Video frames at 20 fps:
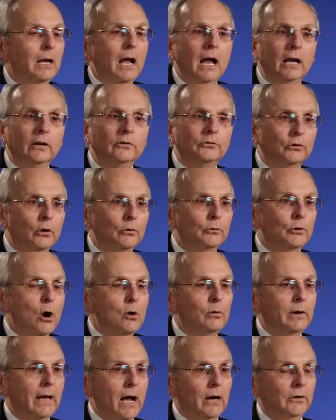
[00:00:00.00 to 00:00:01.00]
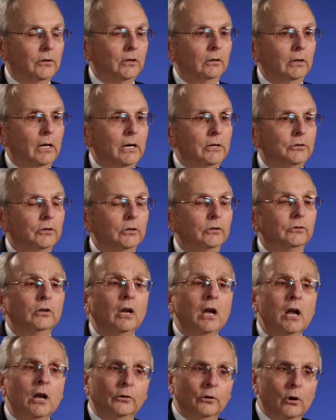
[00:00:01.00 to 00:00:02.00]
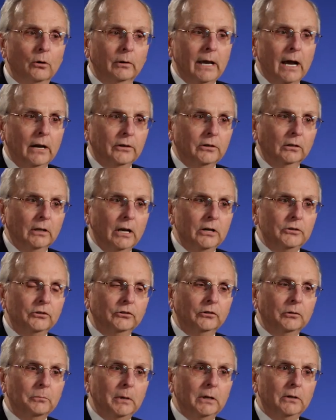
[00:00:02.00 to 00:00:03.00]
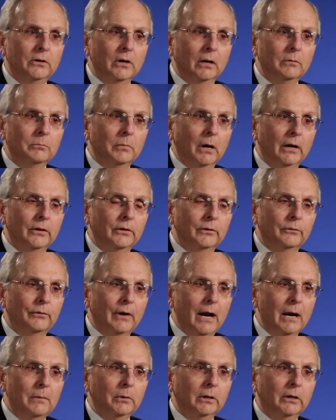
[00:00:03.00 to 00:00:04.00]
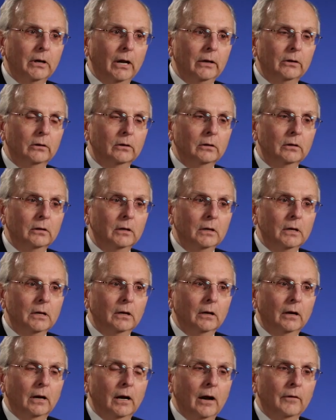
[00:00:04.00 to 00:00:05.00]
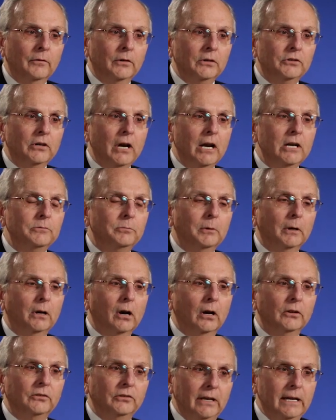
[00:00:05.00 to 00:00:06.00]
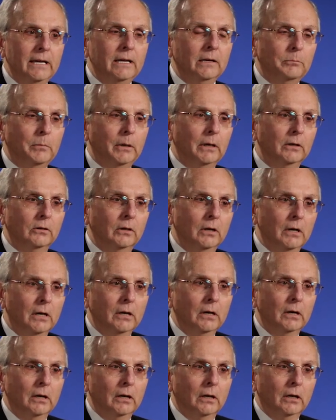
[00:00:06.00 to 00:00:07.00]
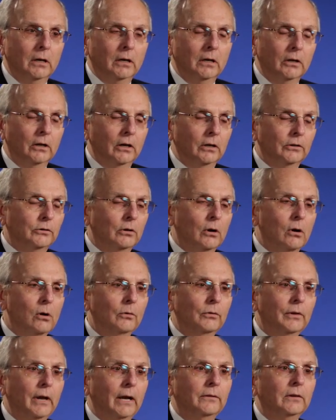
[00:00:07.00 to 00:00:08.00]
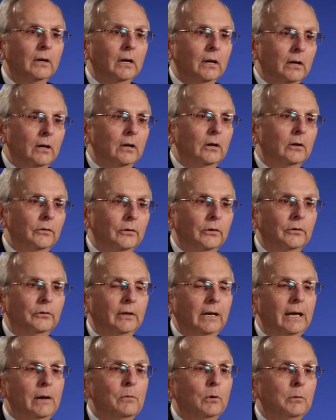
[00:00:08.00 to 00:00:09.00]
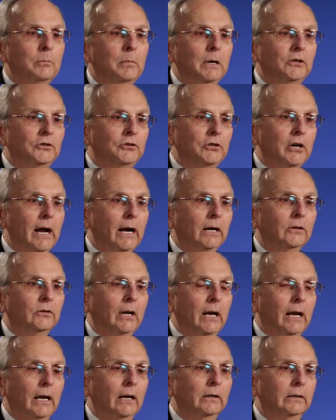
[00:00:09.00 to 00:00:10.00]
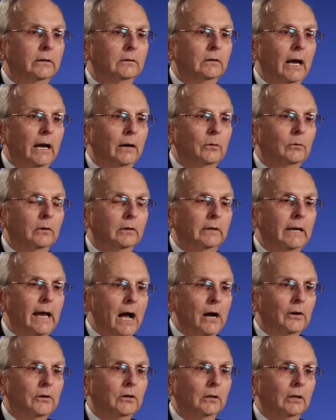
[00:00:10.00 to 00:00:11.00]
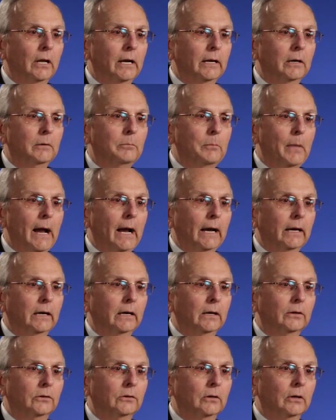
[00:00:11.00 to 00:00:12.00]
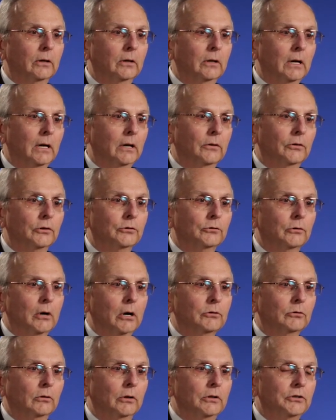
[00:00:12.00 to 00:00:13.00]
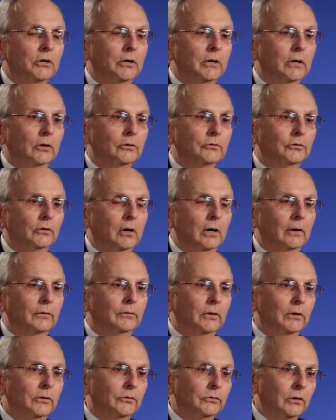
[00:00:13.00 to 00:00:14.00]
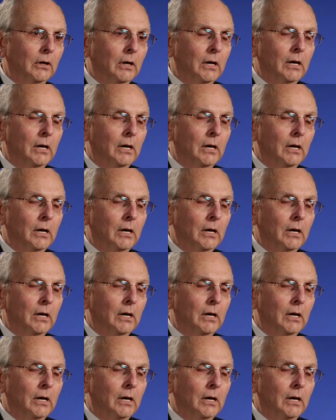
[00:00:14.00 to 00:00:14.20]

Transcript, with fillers: And so no calculations. No calculations had been done by the fabricator uh, of the change because he had been uh, told that it would be checked and, and calculated back at uh, the structural engineer's office.